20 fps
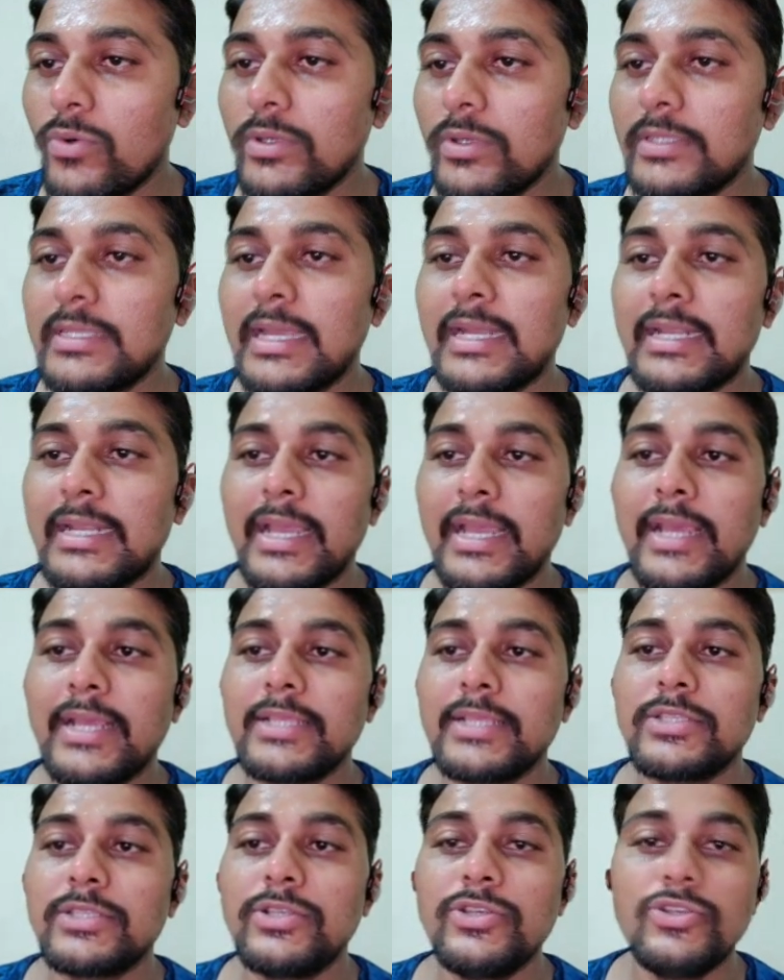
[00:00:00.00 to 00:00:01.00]
has
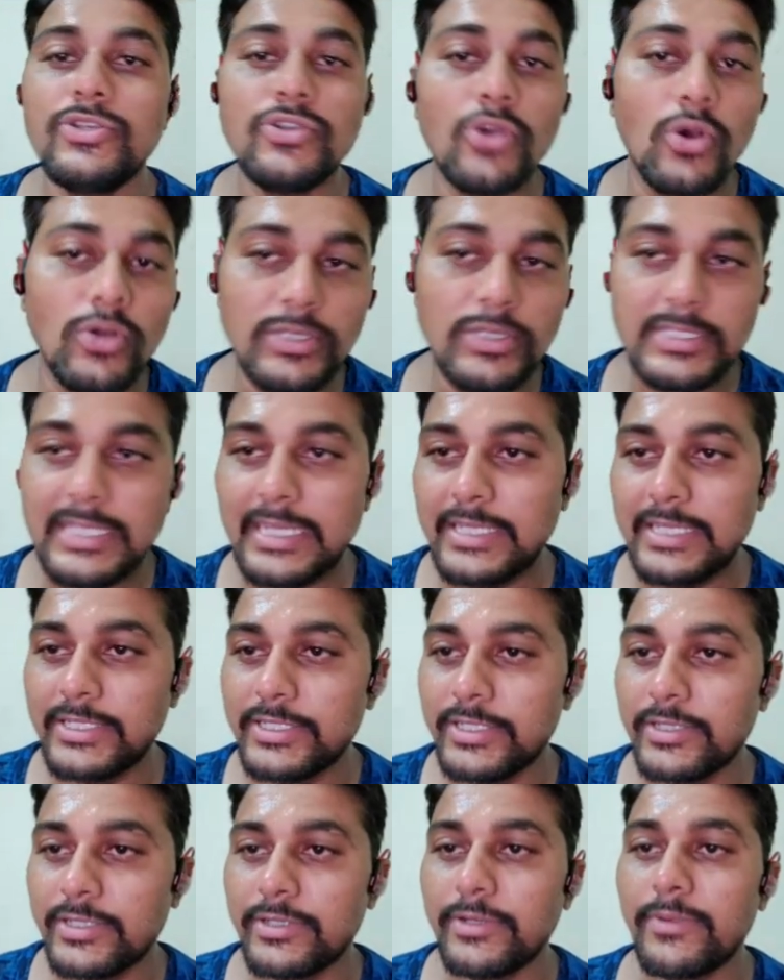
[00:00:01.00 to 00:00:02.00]
no gender
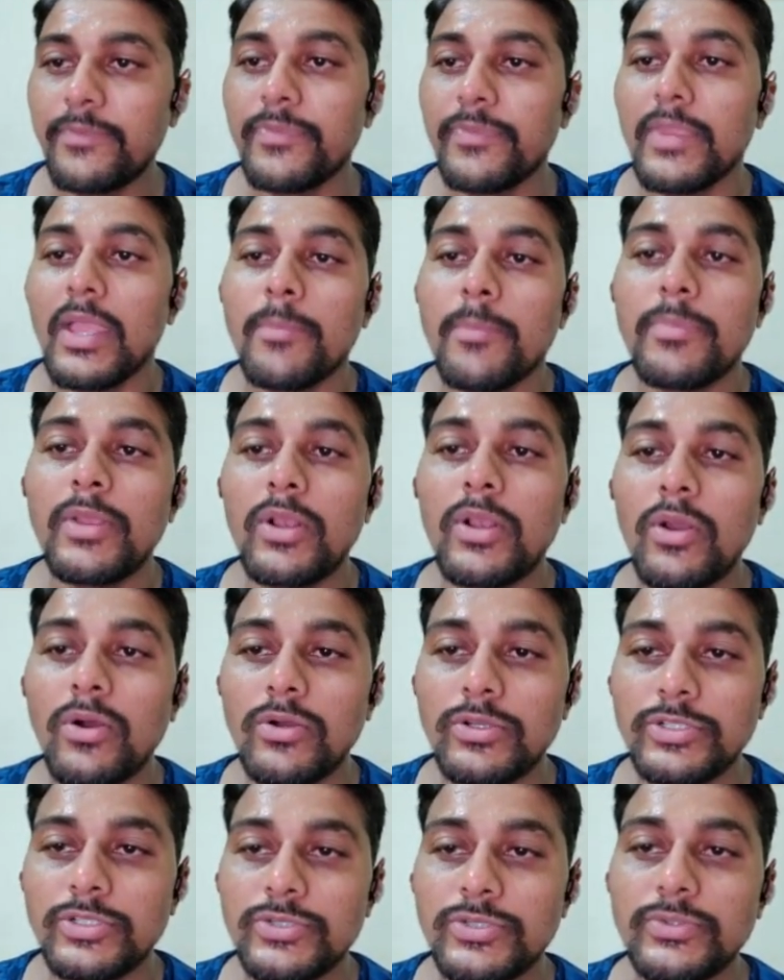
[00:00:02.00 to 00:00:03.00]
belongs to
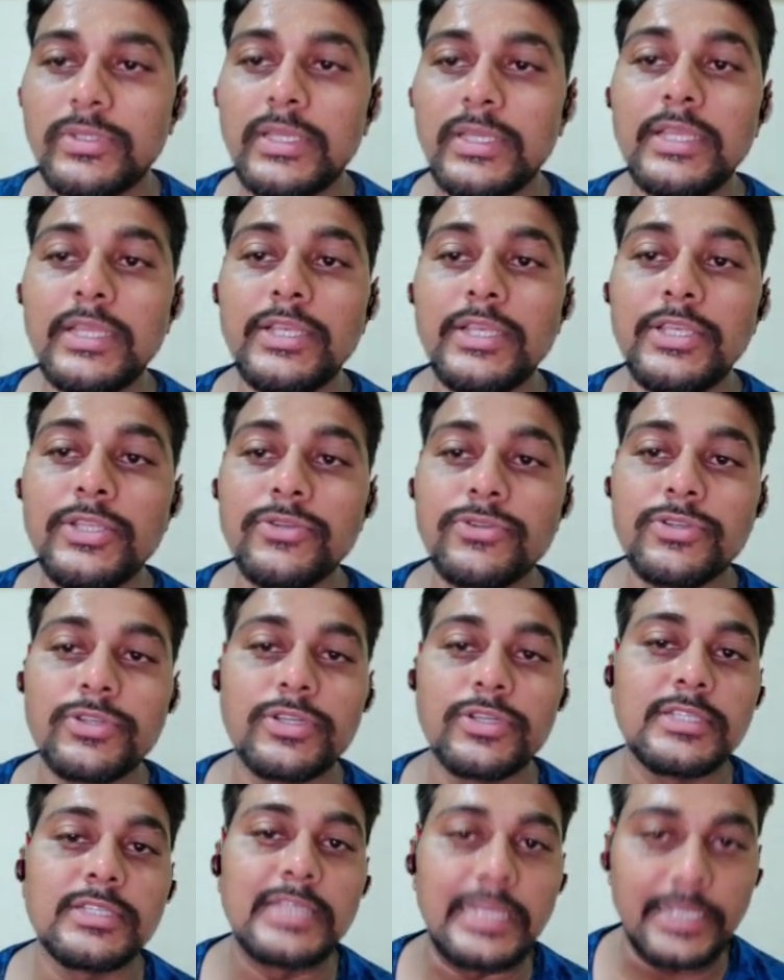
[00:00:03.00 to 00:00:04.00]
the neuter
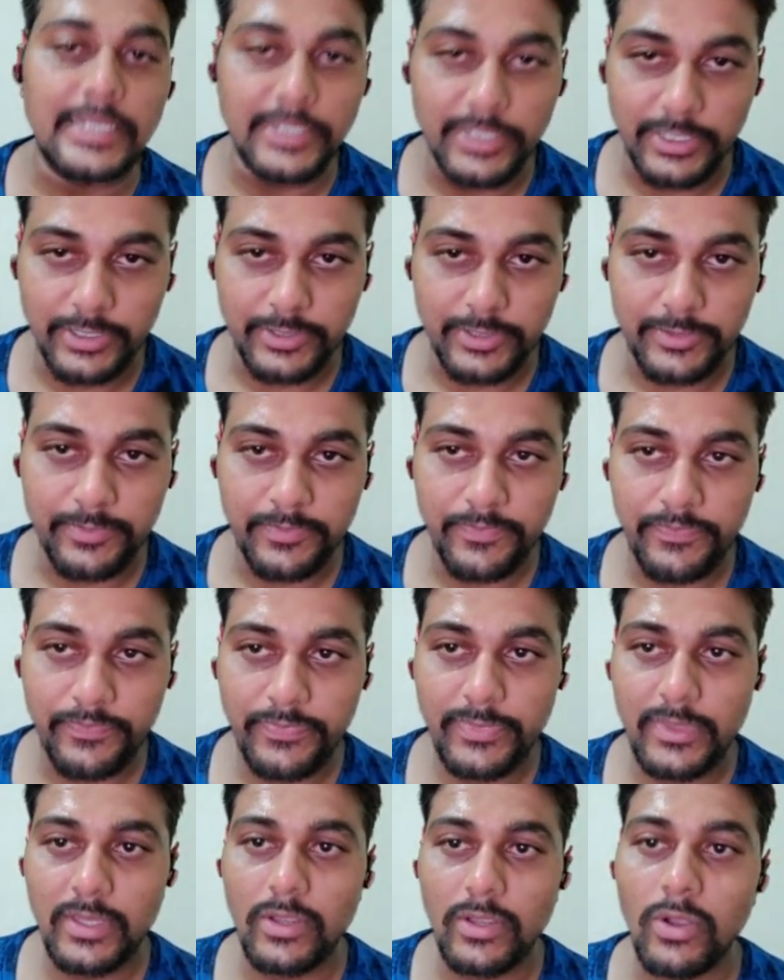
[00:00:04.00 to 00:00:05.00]
gender.
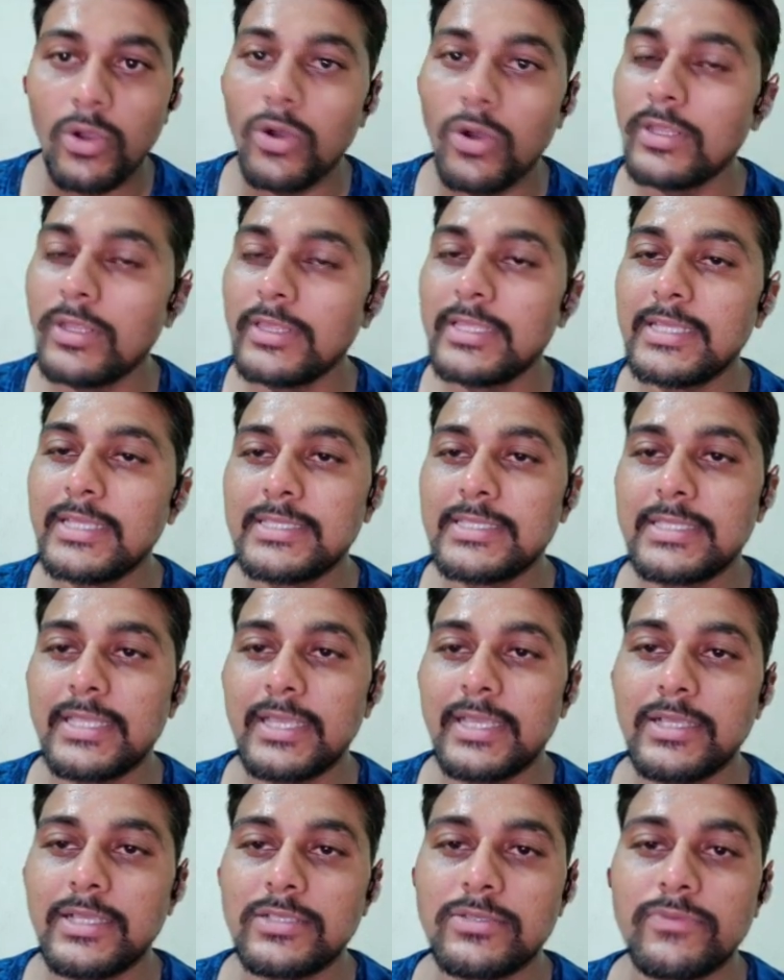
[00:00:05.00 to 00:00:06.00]
All these things we
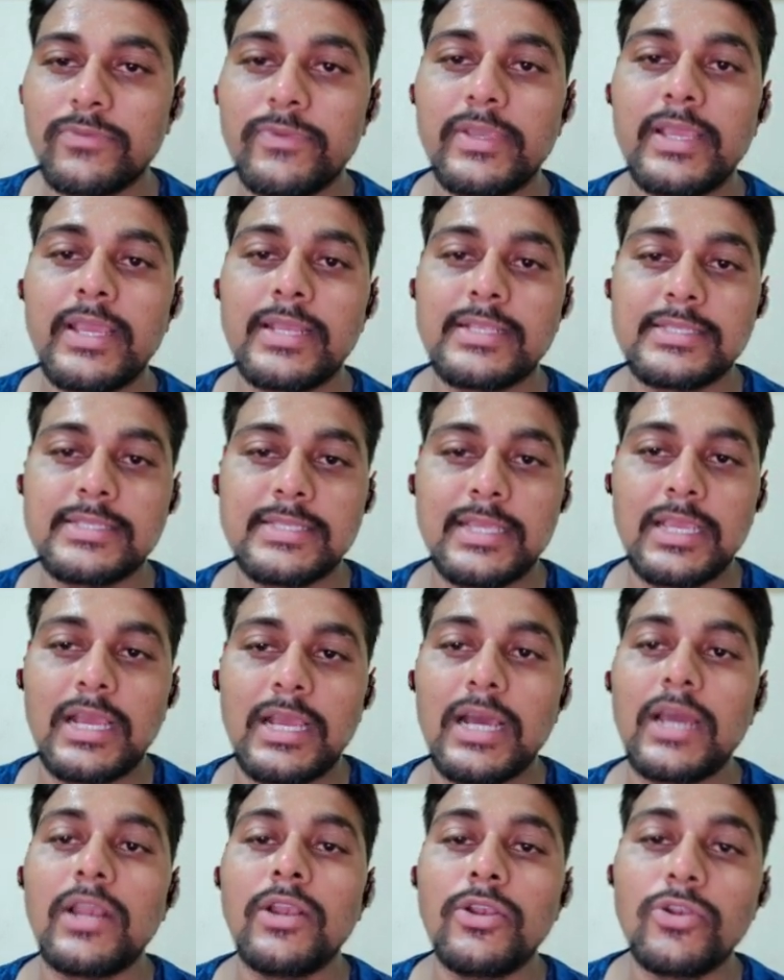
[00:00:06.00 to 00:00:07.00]
can say are
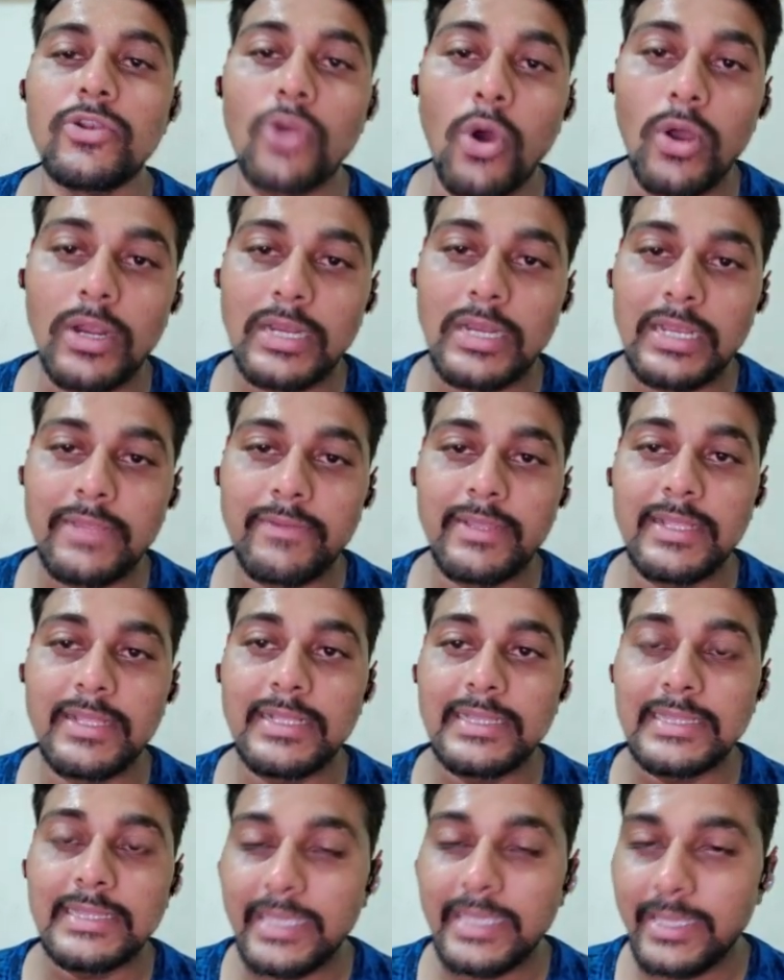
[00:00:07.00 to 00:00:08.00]
non-living
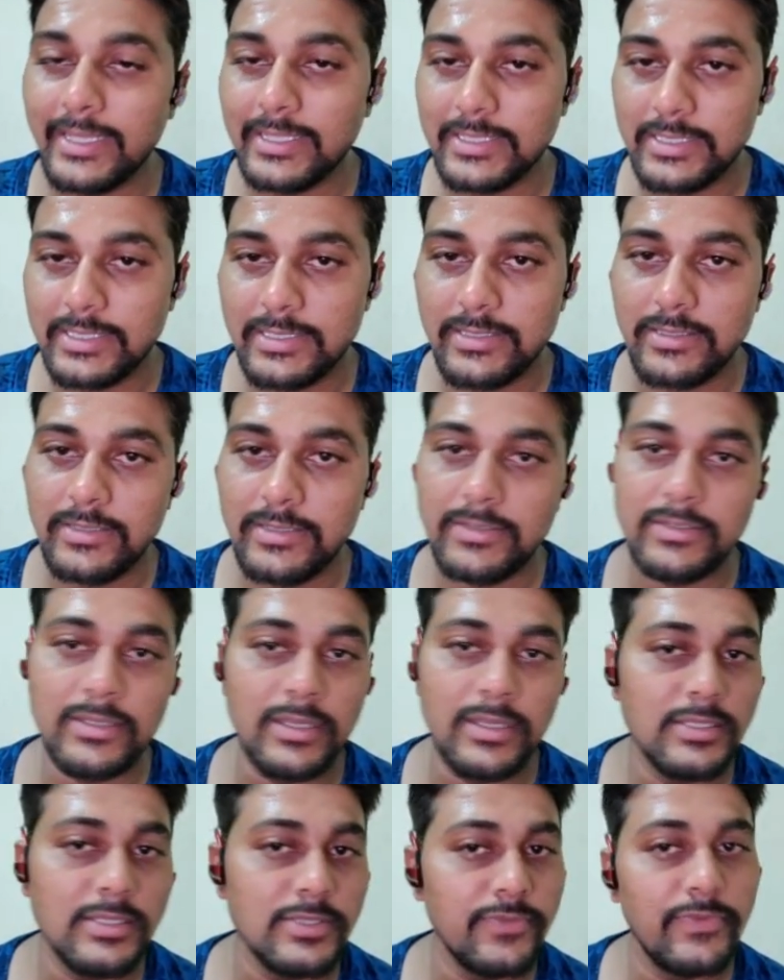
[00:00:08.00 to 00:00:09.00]
things. Yes, we
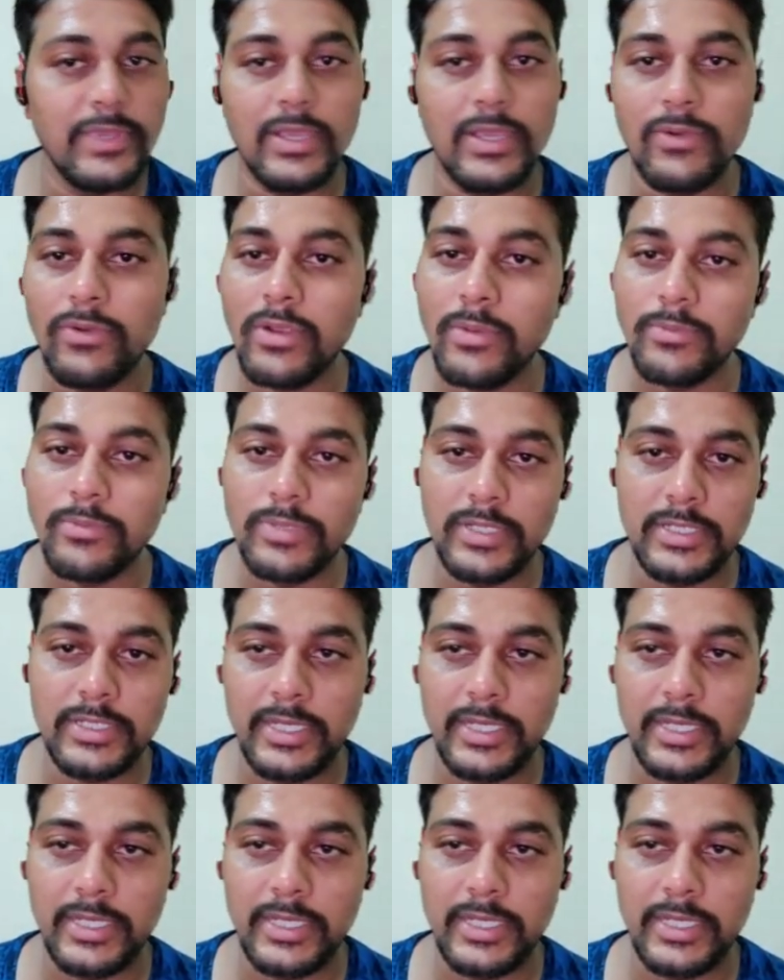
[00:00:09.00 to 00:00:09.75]
have completed.